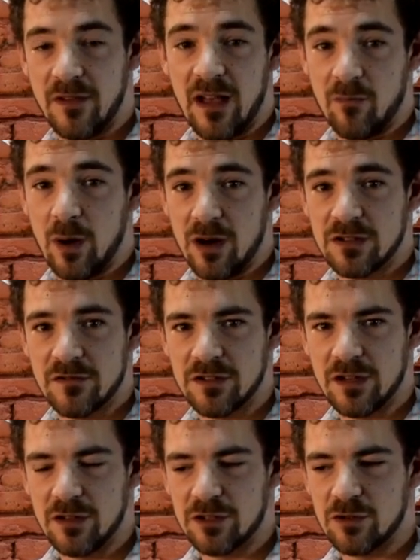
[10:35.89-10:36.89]
five bars of
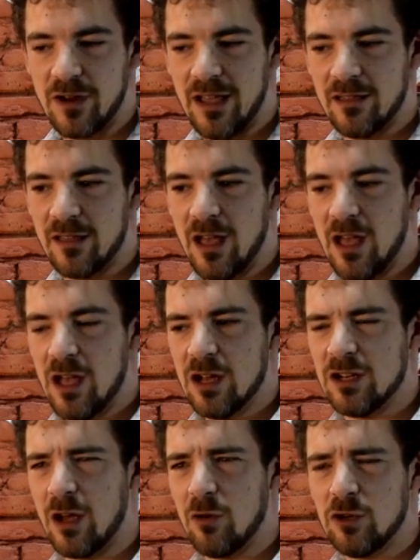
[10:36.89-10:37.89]
signal strength
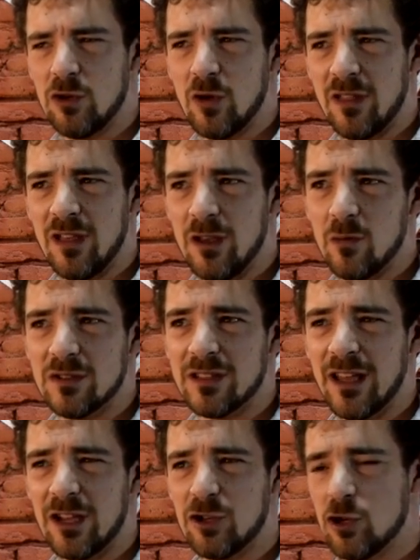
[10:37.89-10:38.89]
down to I think it was
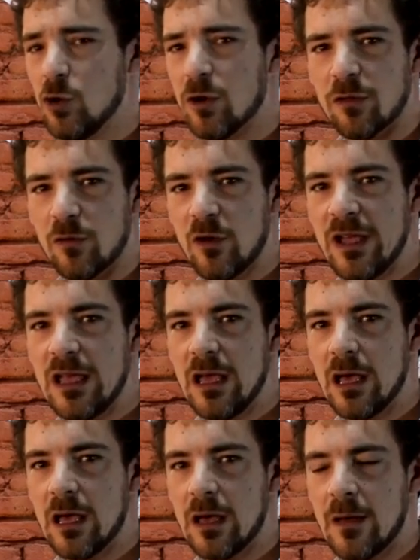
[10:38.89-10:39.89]
like two or three